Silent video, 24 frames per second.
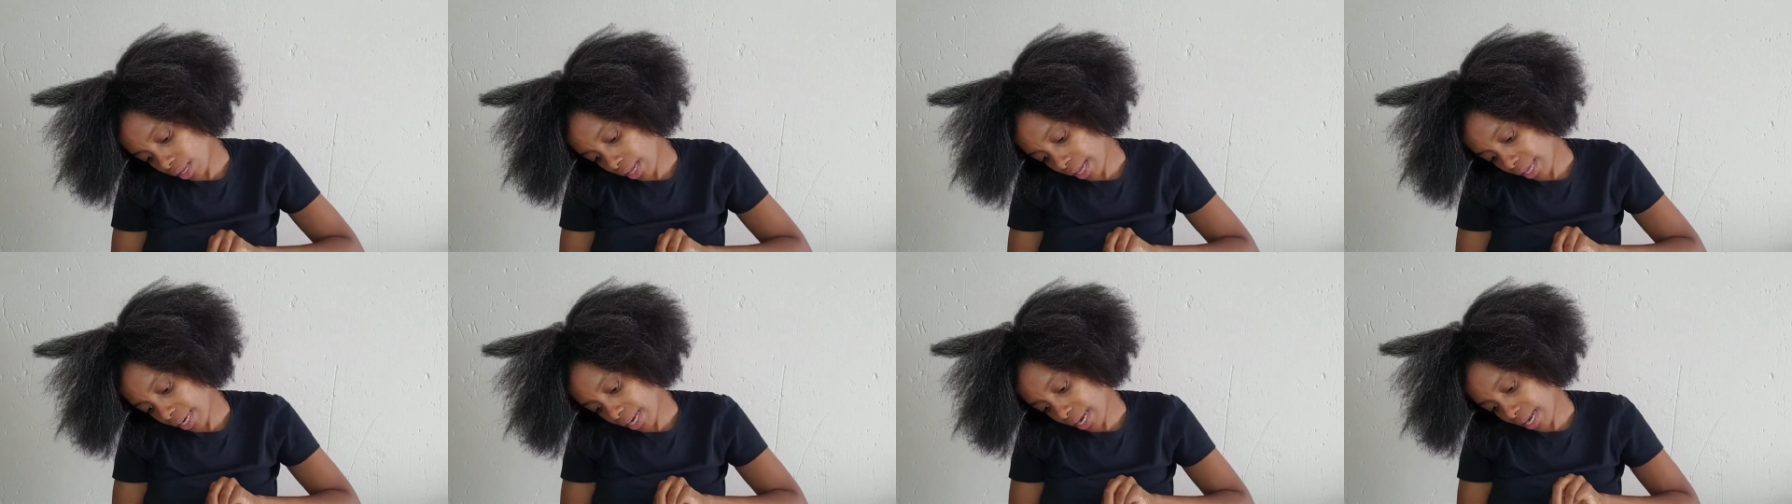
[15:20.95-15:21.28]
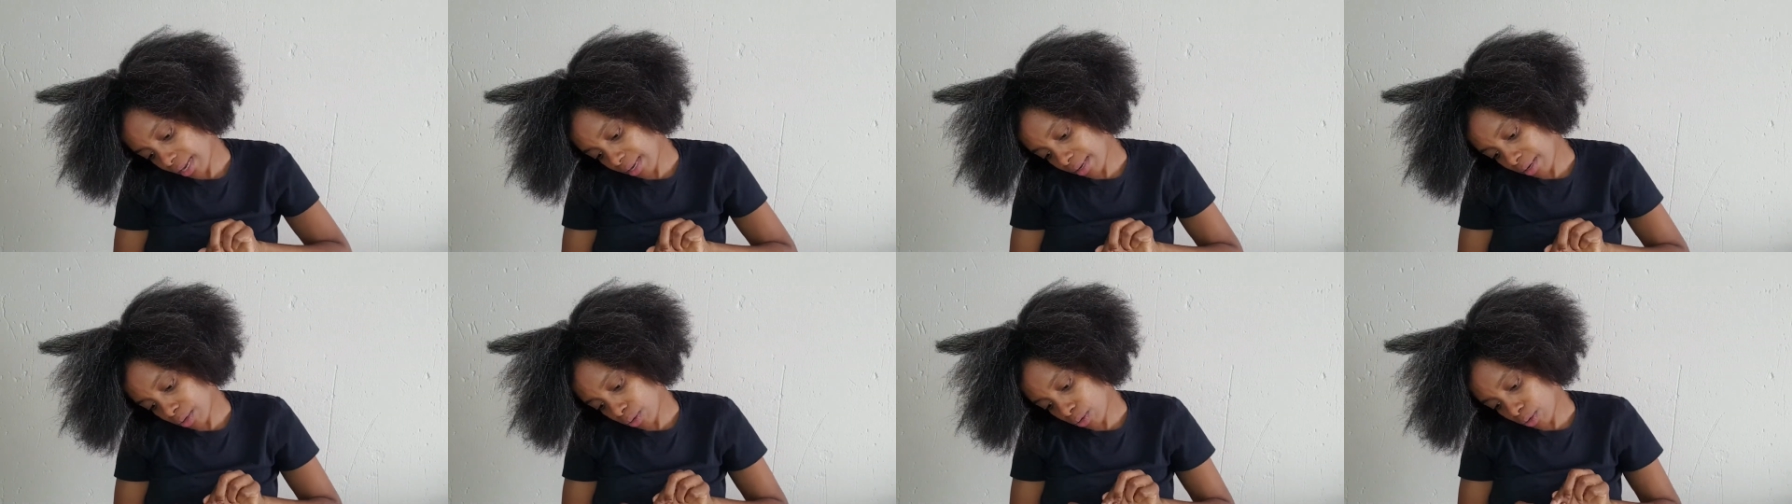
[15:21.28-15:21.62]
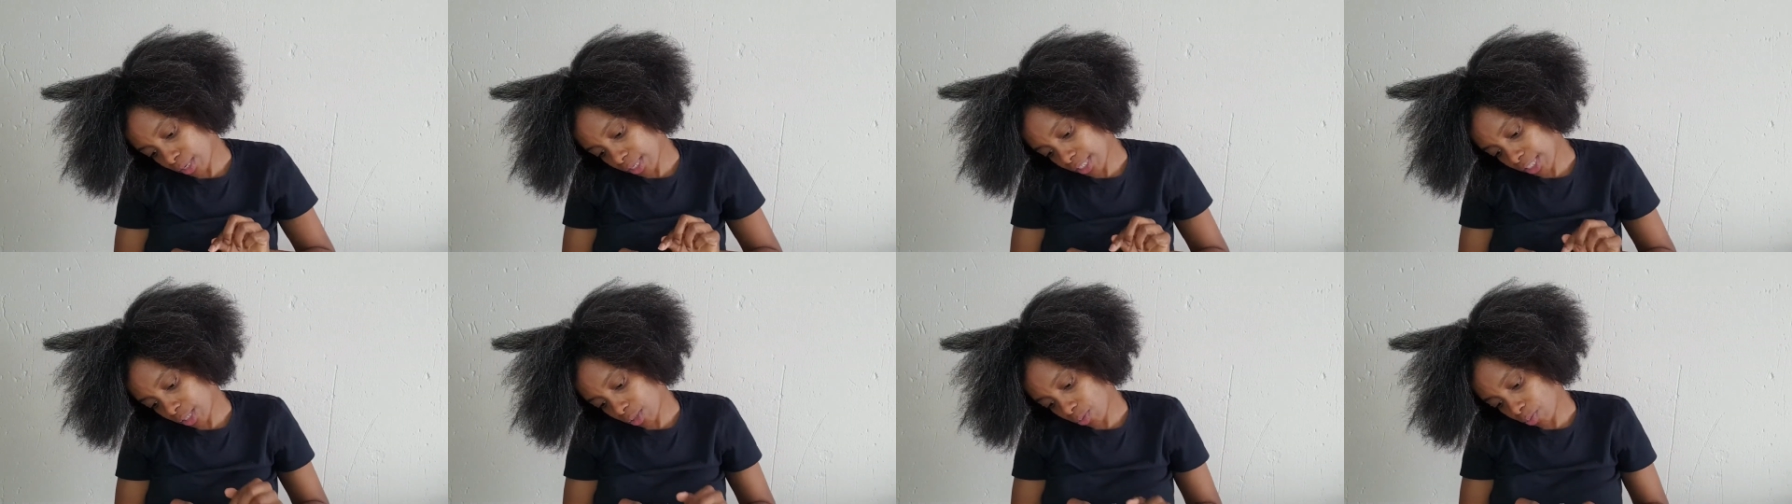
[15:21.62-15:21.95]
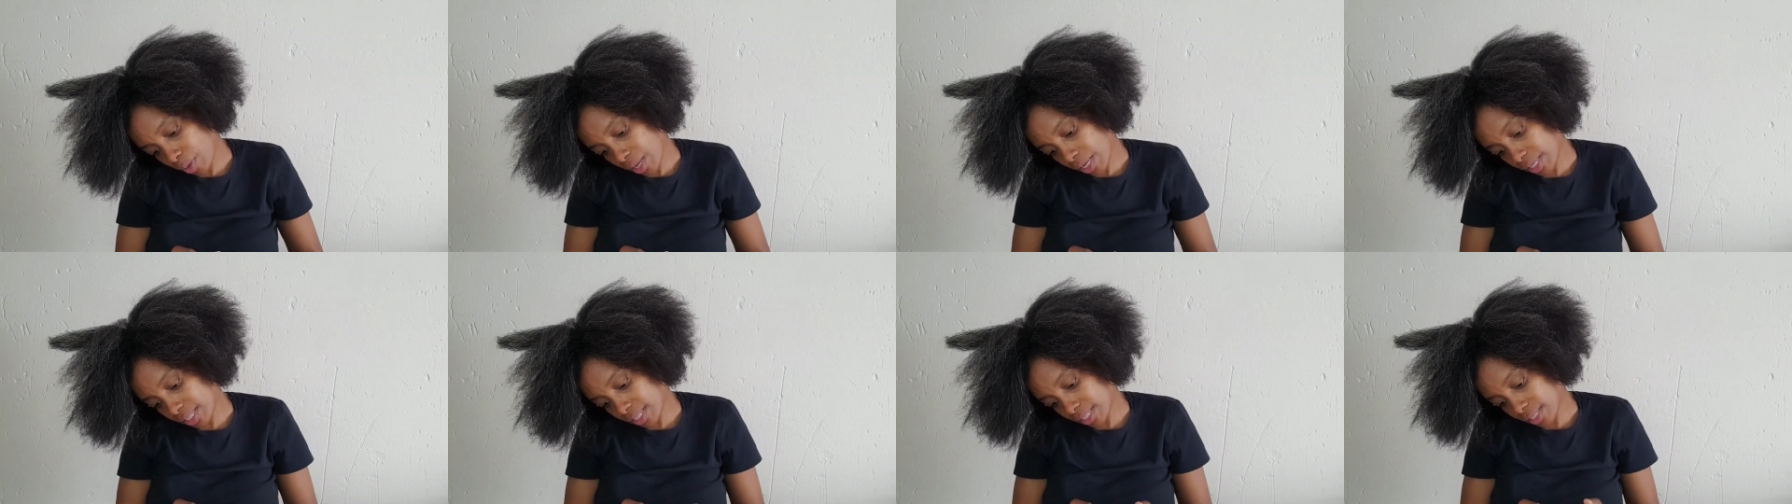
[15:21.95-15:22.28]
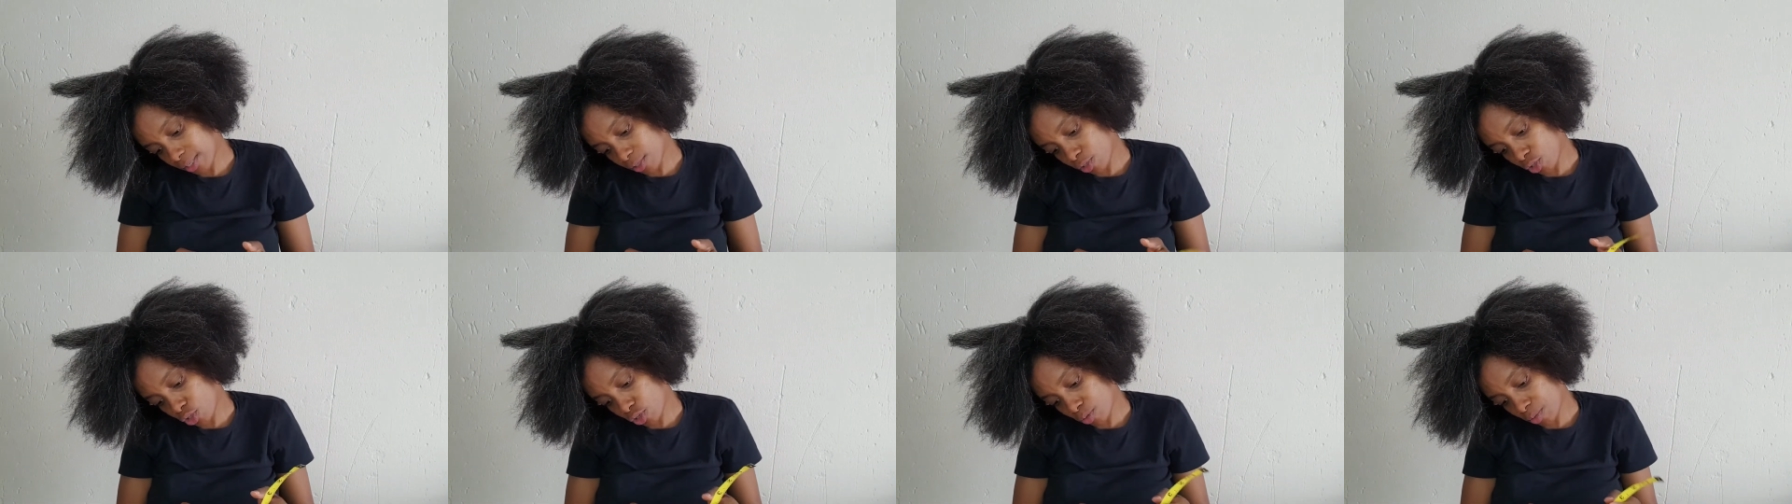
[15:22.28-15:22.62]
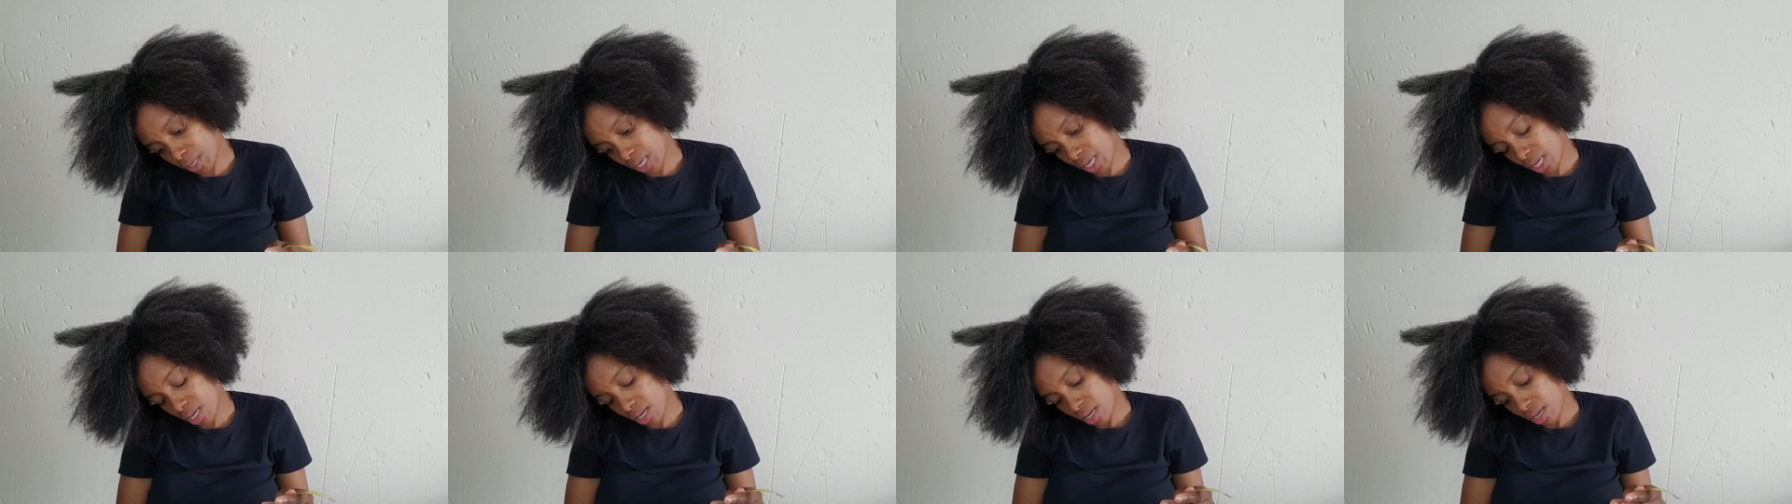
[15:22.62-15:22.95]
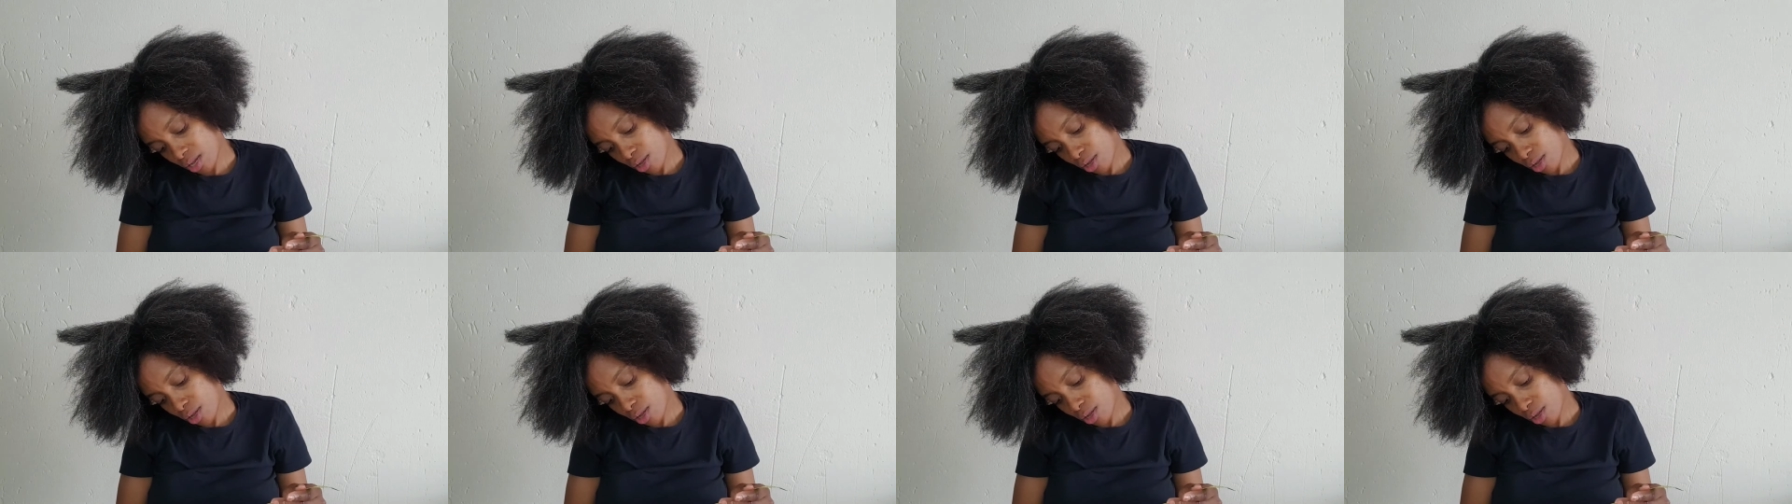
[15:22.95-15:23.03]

I expected it to be.